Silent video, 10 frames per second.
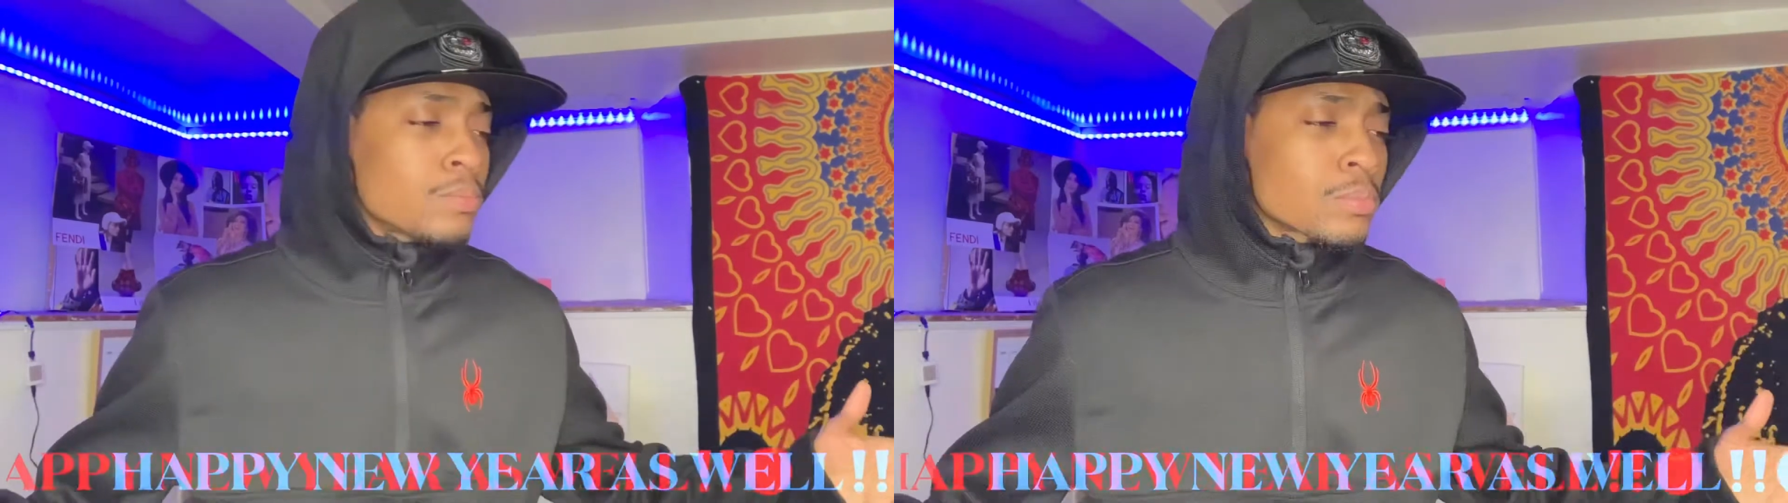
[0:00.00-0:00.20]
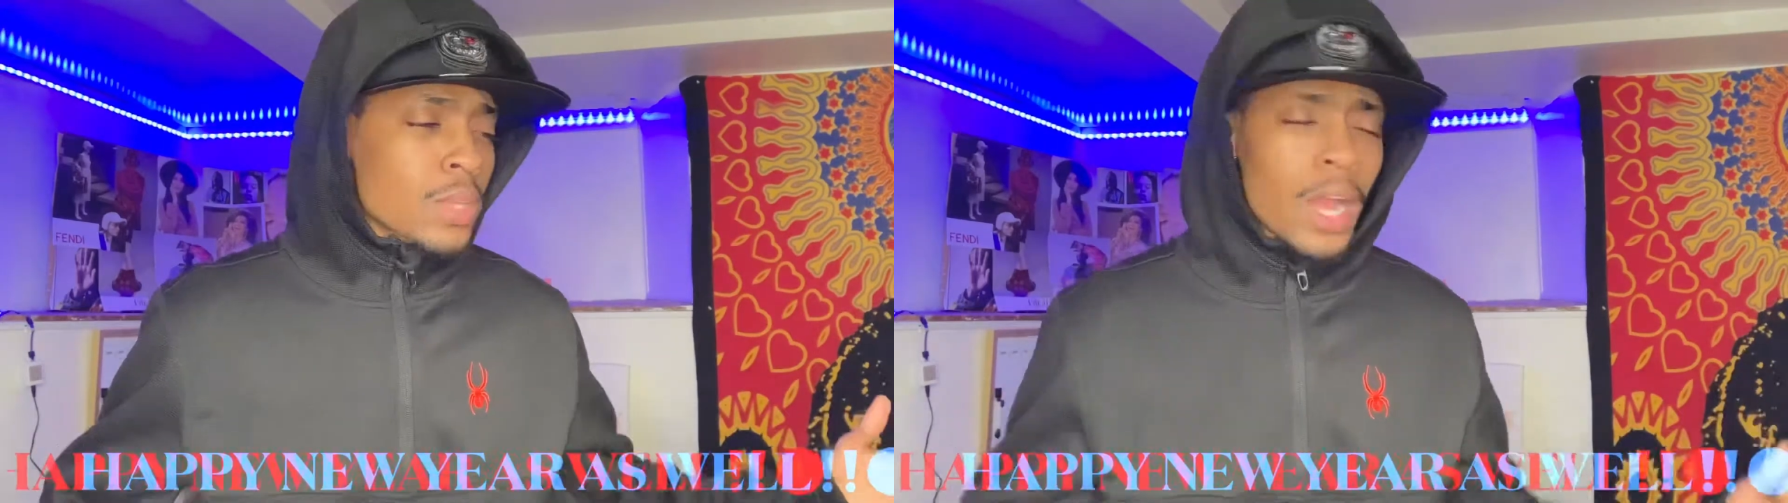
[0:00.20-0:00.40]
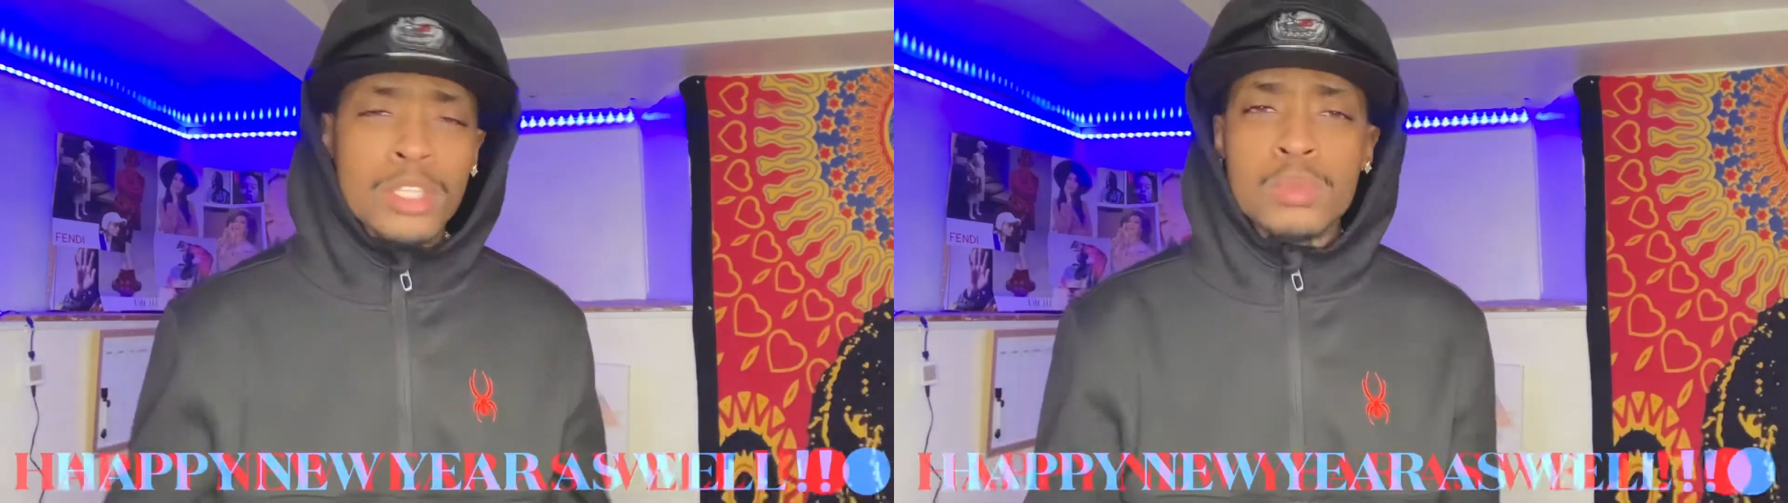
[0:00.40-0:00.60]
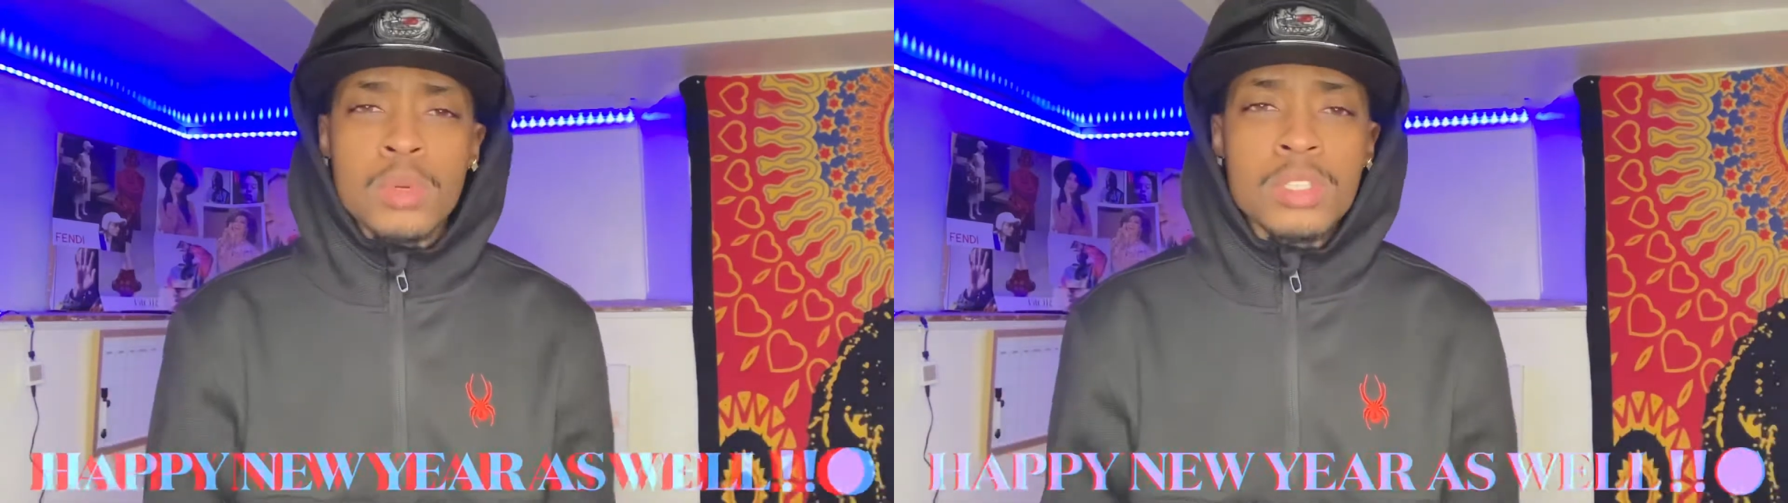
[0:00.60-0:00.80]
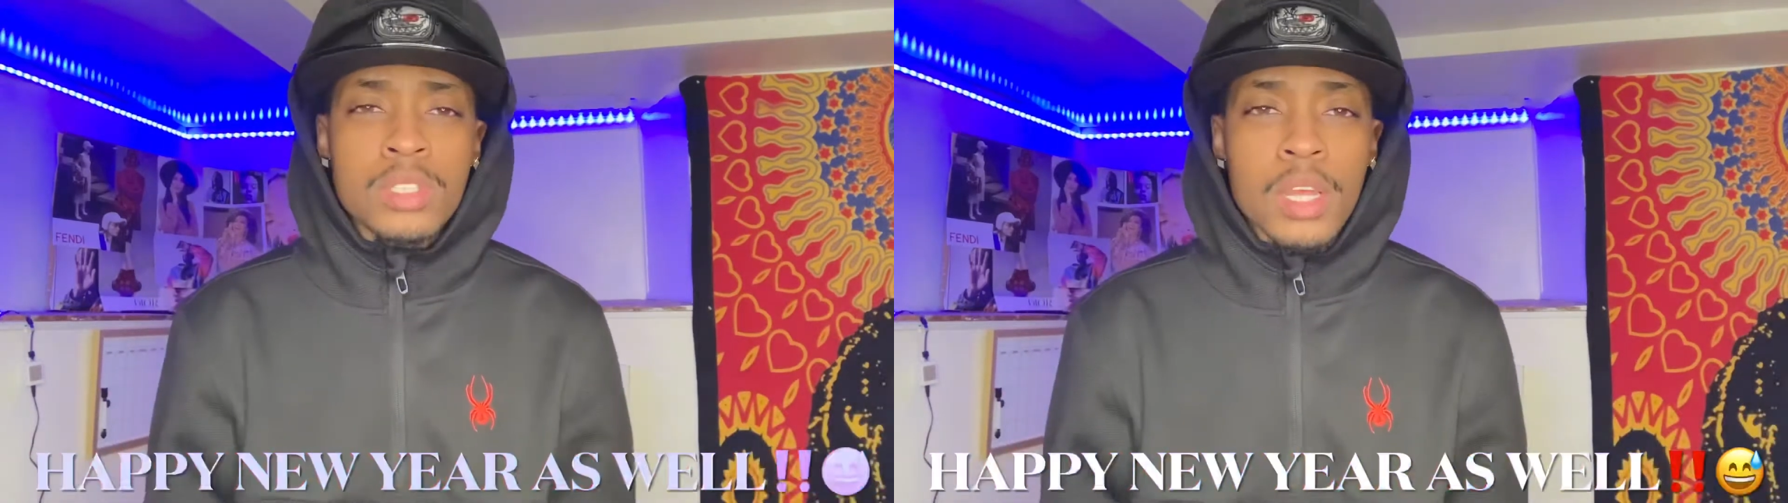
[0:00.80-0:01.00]
I just want to
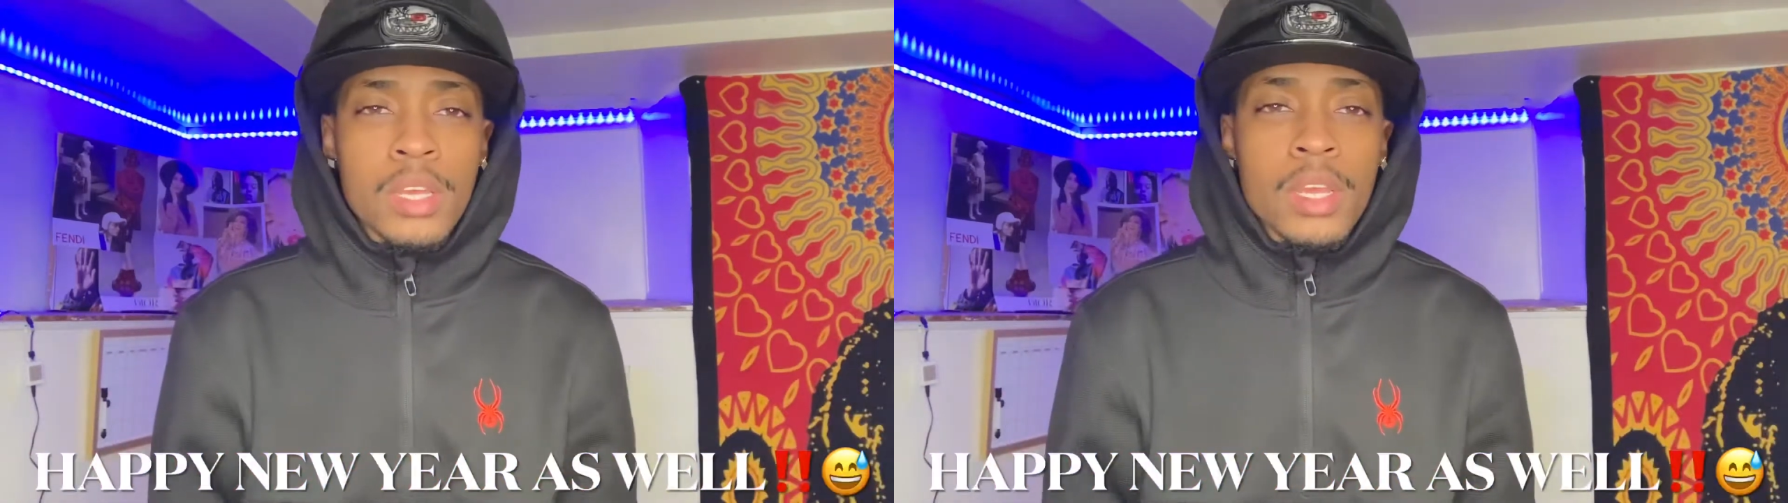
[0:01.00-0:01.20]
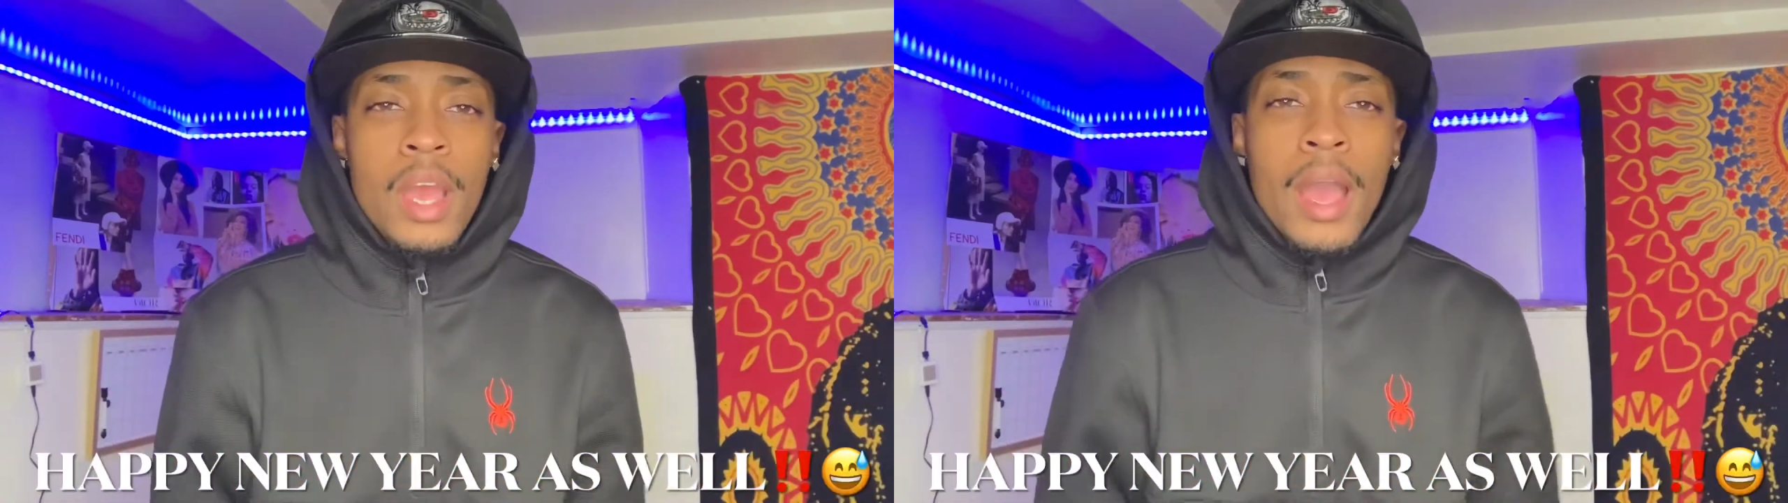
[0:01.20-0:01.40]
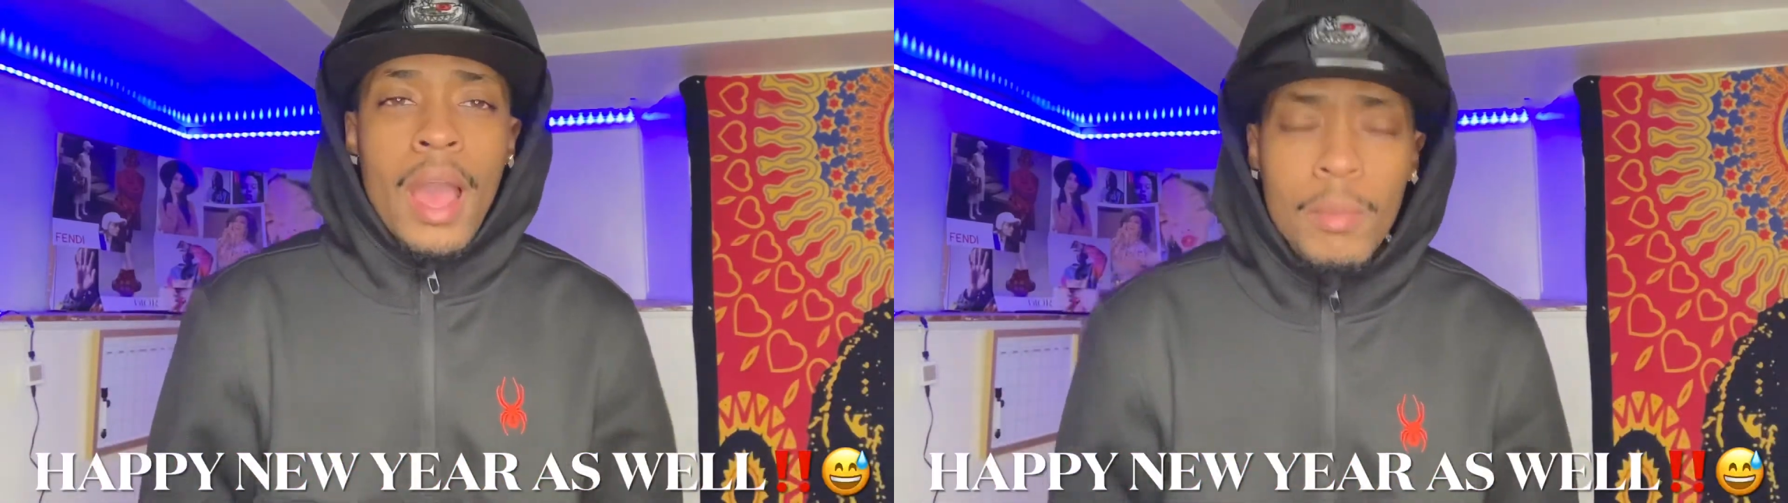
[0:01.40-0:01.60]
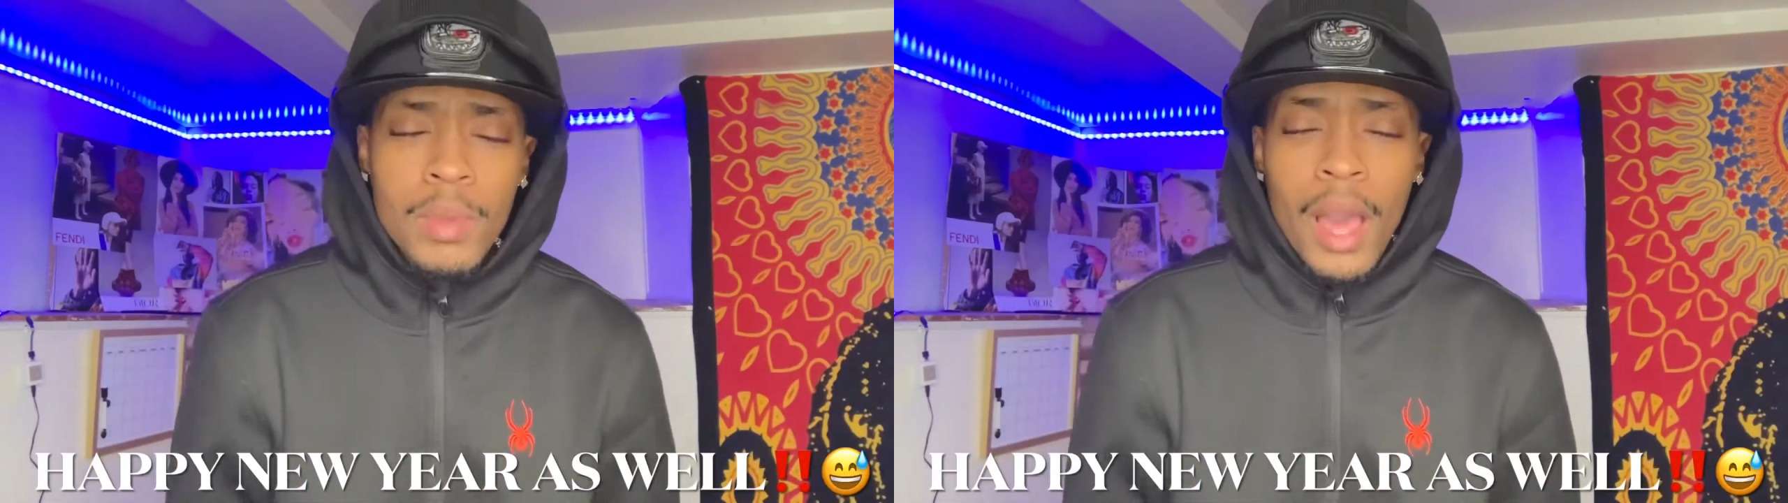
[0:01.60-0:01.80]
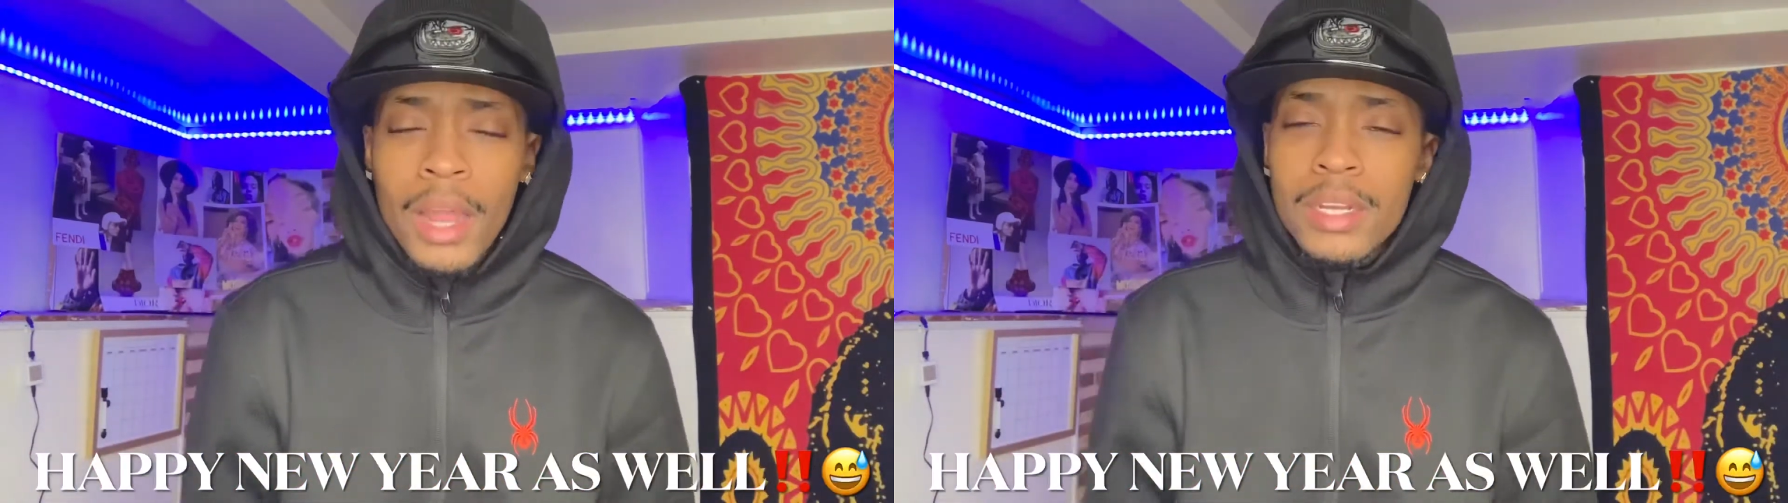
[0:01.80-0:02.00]
say happy
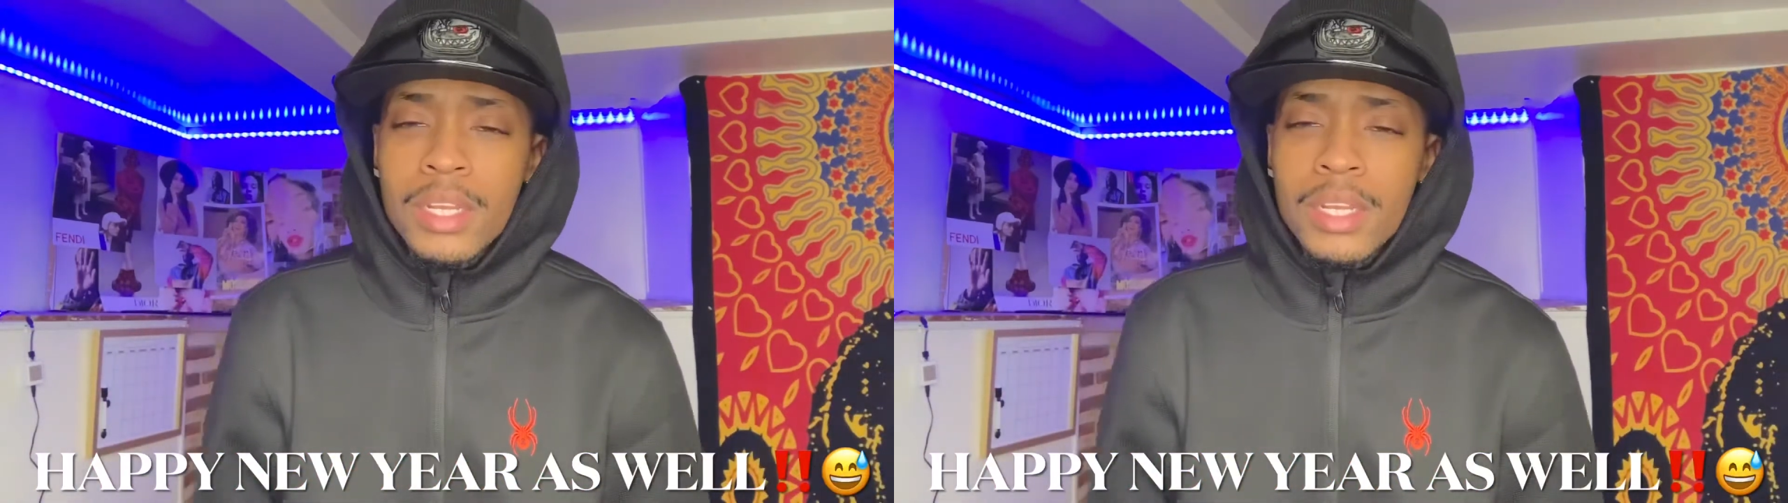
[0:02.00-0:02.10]
holidays